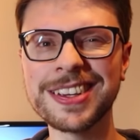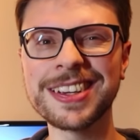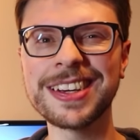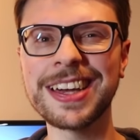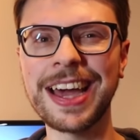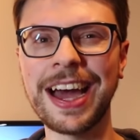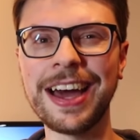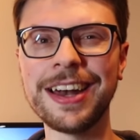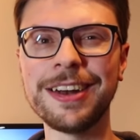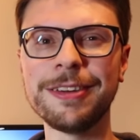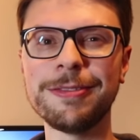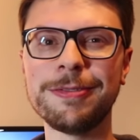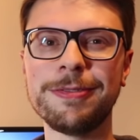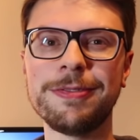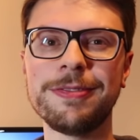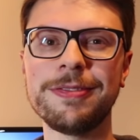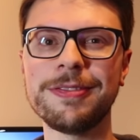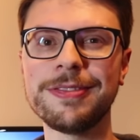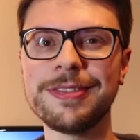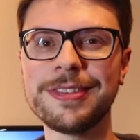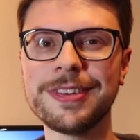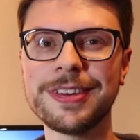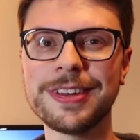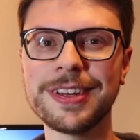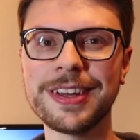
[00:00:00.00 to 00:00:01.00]
kind of
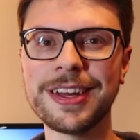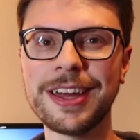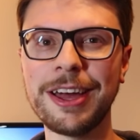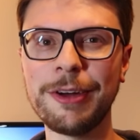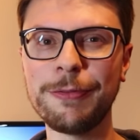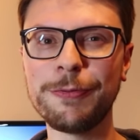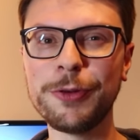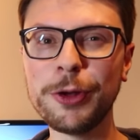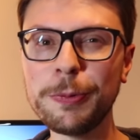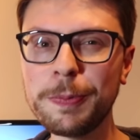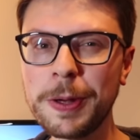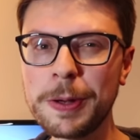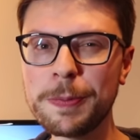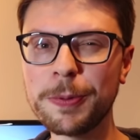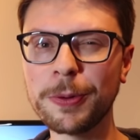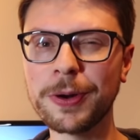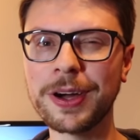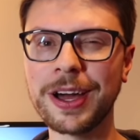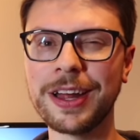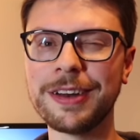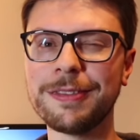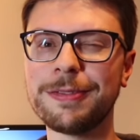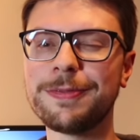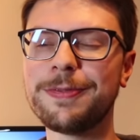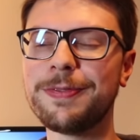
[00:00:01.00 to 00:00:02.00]
a few people
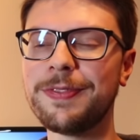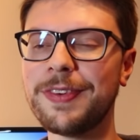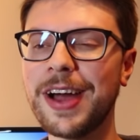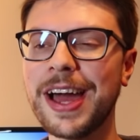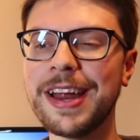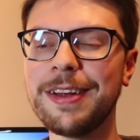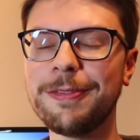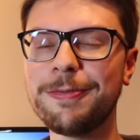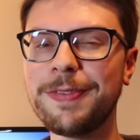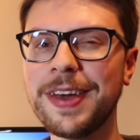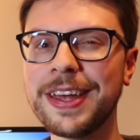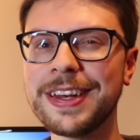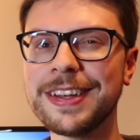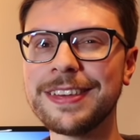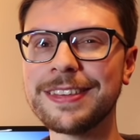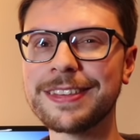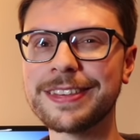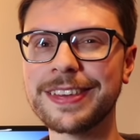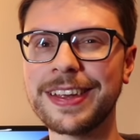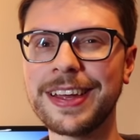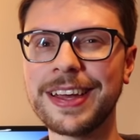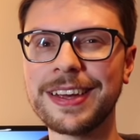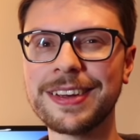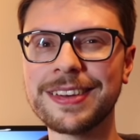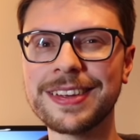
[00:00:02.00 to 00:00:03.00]
kind of fed
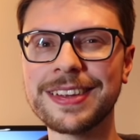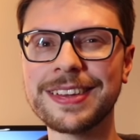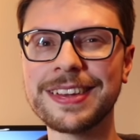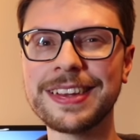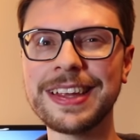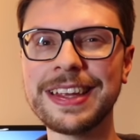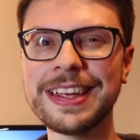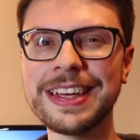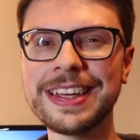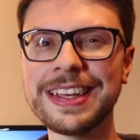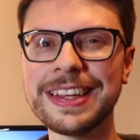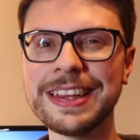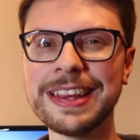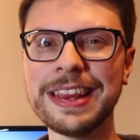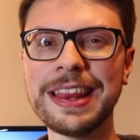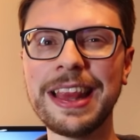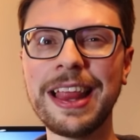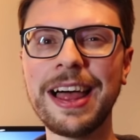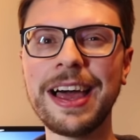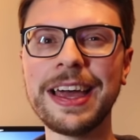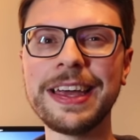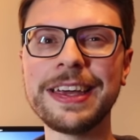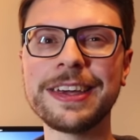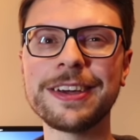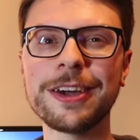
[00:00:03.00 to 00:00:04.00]
into that
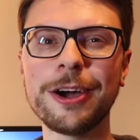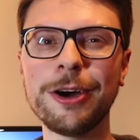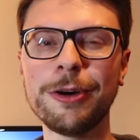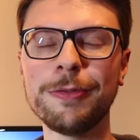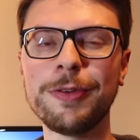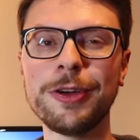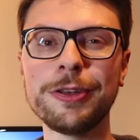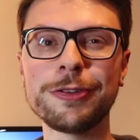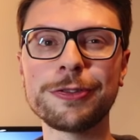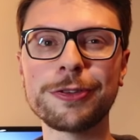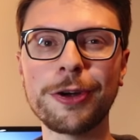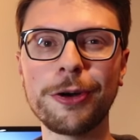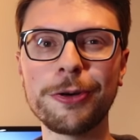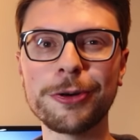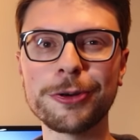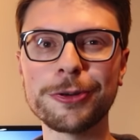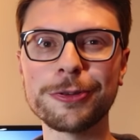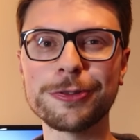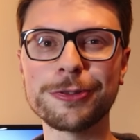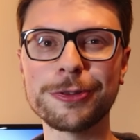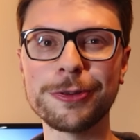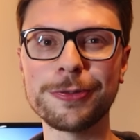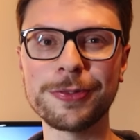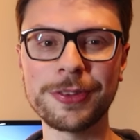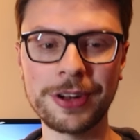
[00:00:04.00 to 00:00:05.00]
like of historical
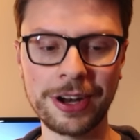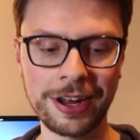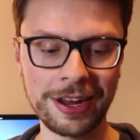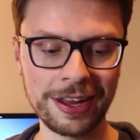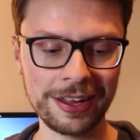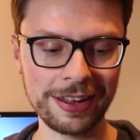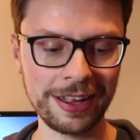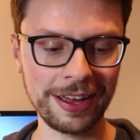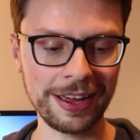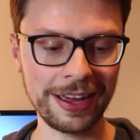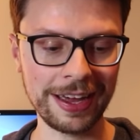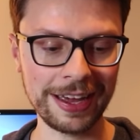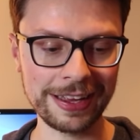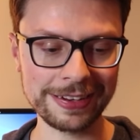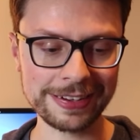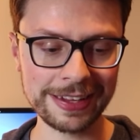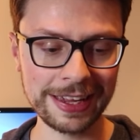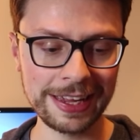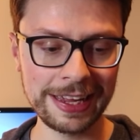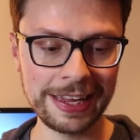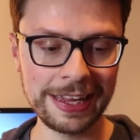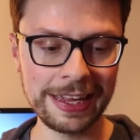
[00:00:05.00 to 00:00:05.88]
stuff that I had.